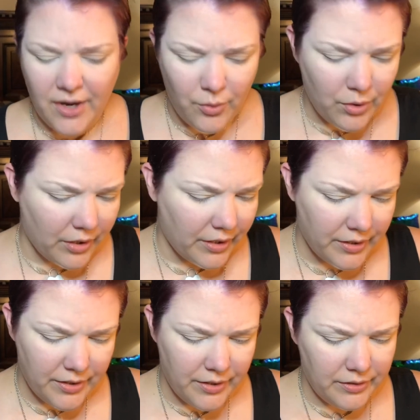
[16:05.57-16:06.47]
Or
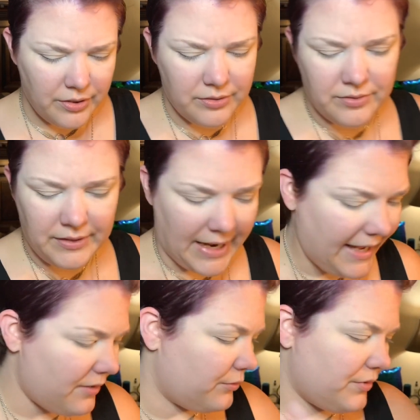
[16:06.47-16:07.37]
I
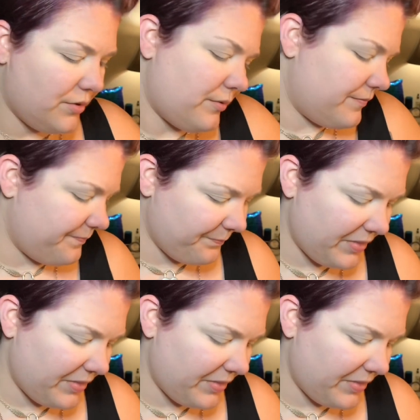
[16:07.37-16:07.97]
don't know.